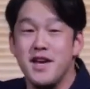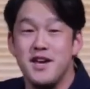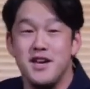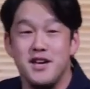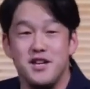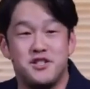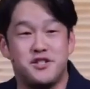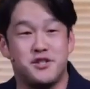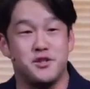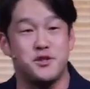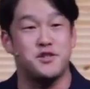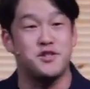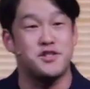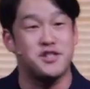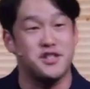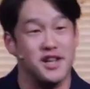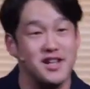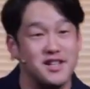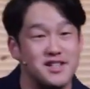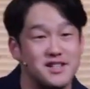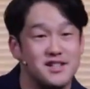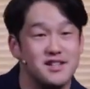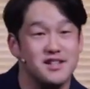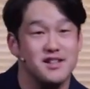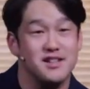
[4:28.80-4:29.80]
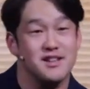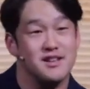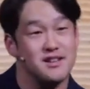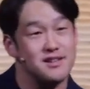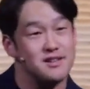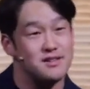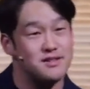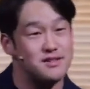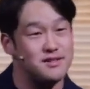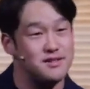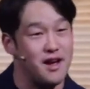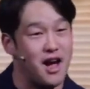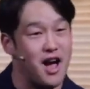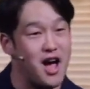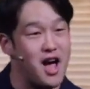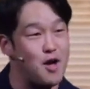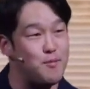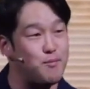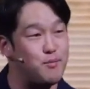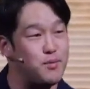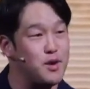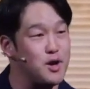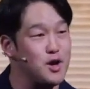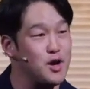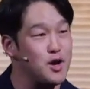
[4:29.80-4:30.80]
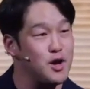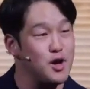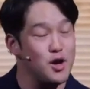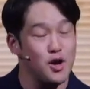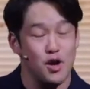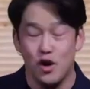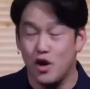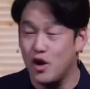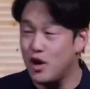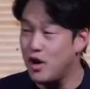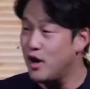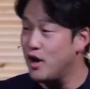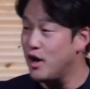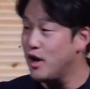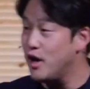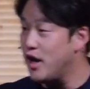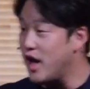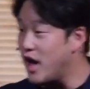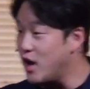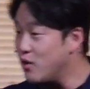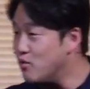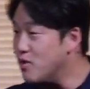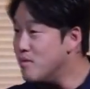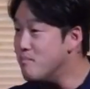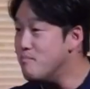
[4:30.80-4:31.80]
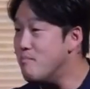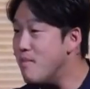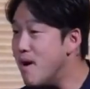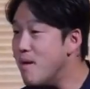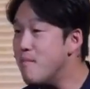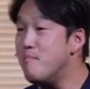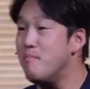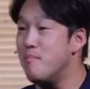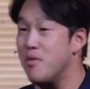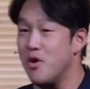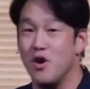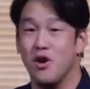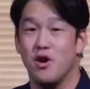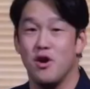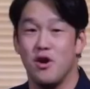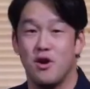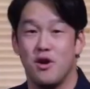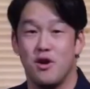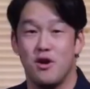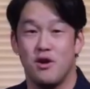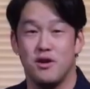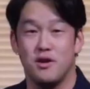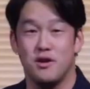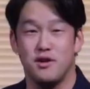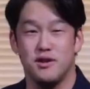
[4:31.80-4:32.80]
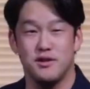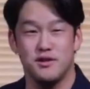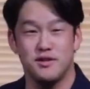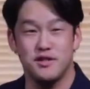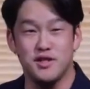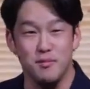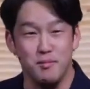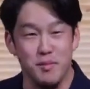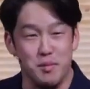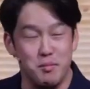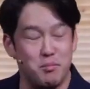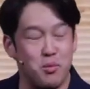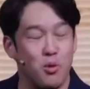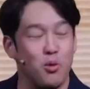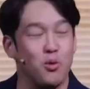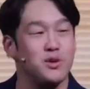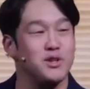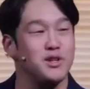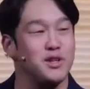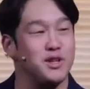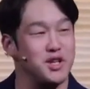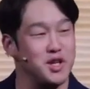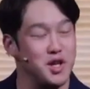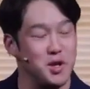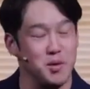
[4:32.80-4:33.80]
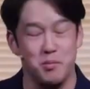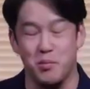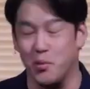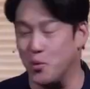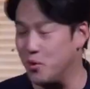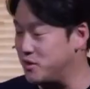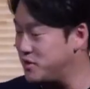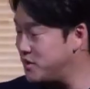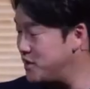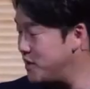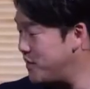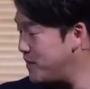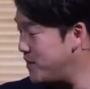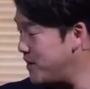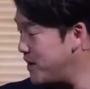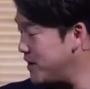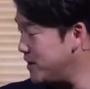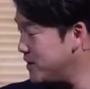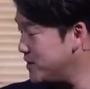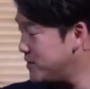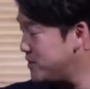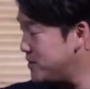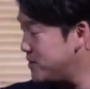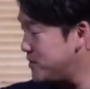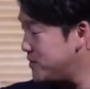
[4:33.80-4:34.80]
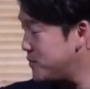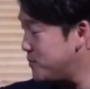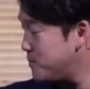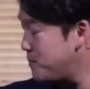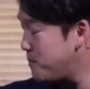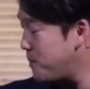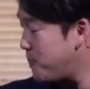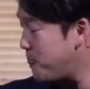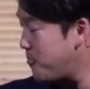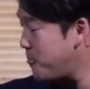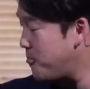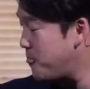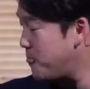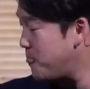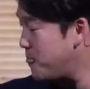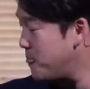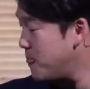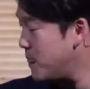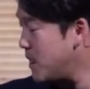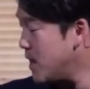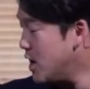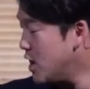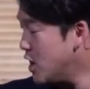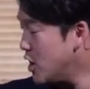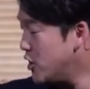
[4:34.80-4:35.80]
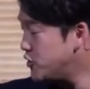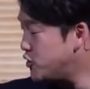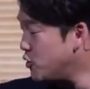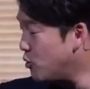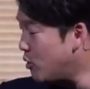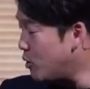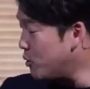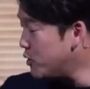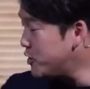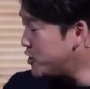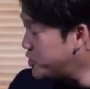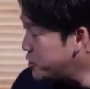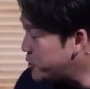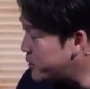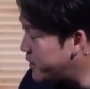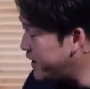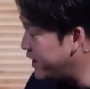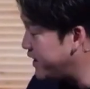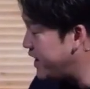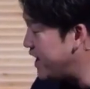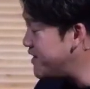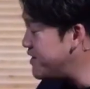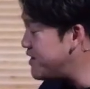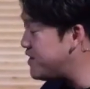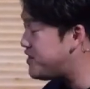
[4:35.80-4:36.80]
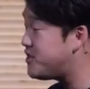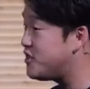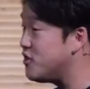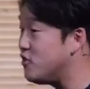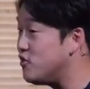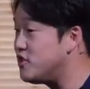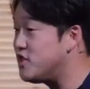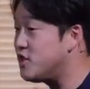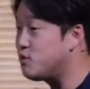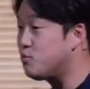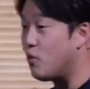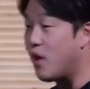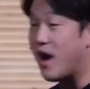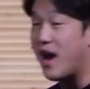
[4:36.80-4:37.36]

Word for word: is to sit, stop, and remember some important, important things. So, what we're doing in this series is we're